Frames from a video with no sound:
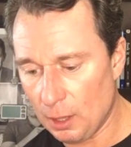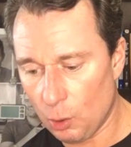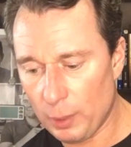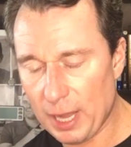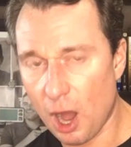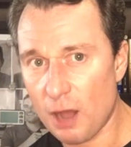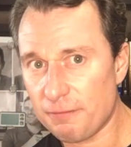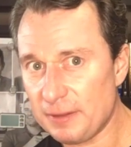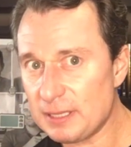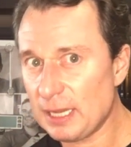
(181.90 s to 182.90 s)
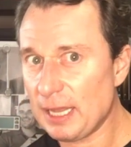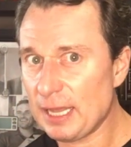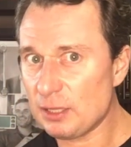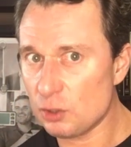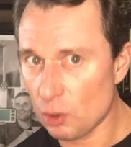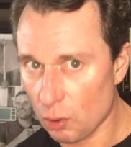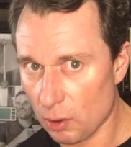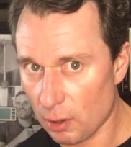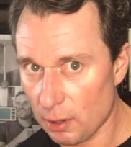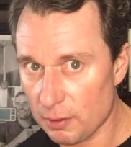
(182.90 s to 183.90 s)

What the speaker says: we often ignore